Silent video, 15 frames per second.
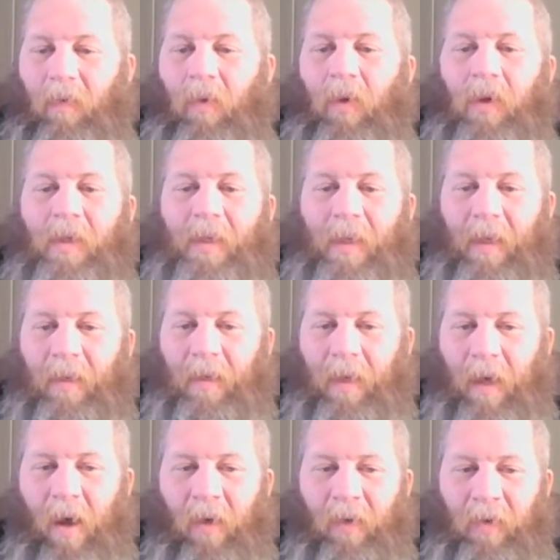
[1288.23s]
looks at
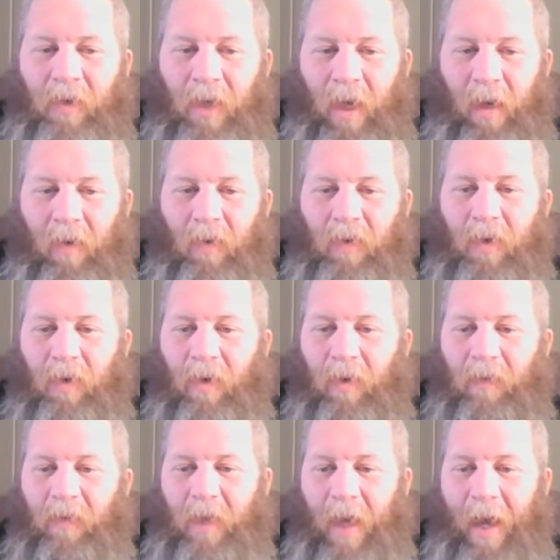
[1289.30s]
the other channels who
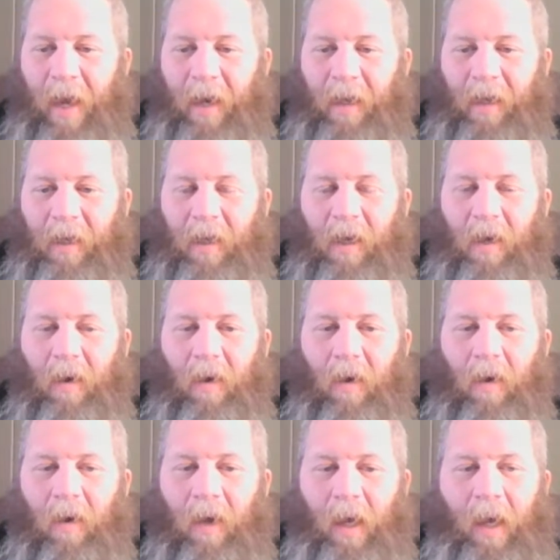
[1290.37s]
have chatted in
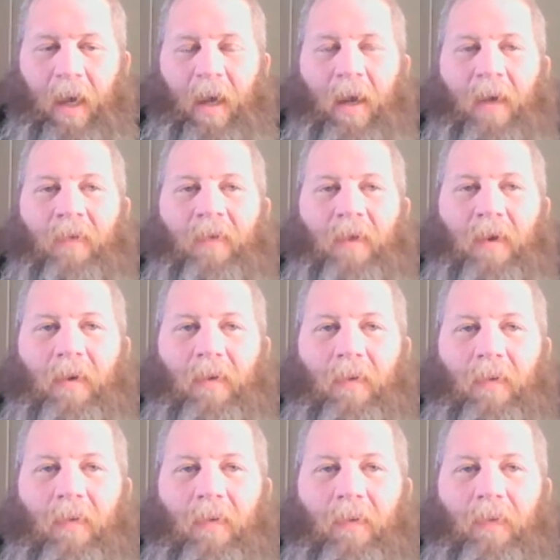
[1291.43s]
here. And if
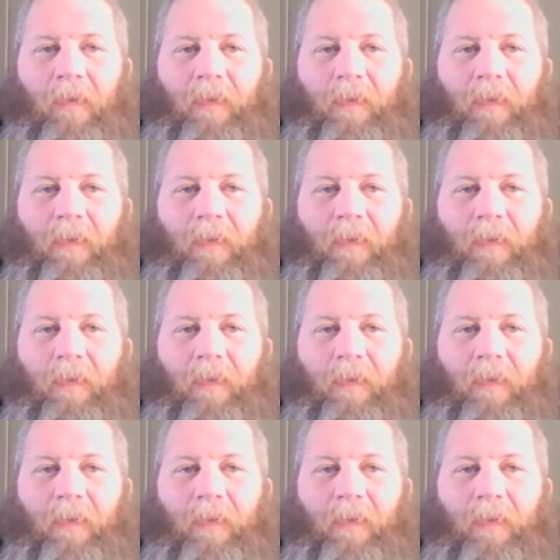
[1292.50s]
you,